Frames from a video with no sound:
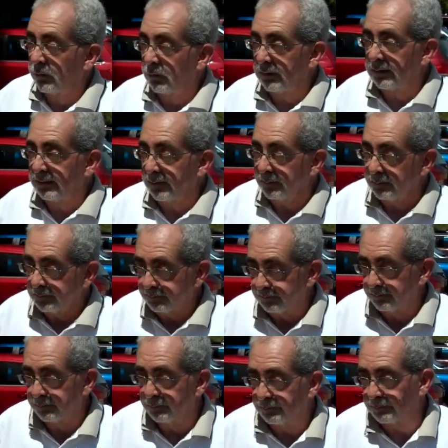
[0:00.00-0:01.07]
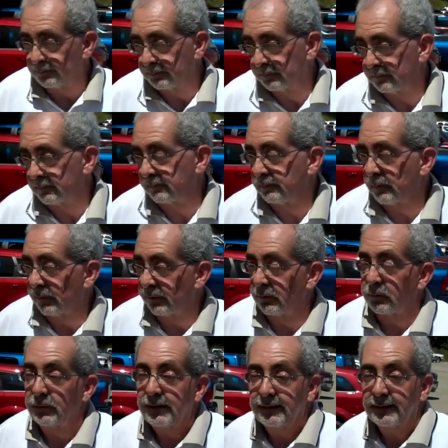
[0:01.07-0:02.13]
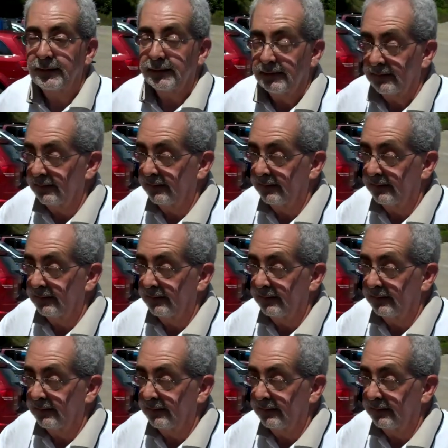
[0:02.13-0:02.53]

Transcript: One of the most recent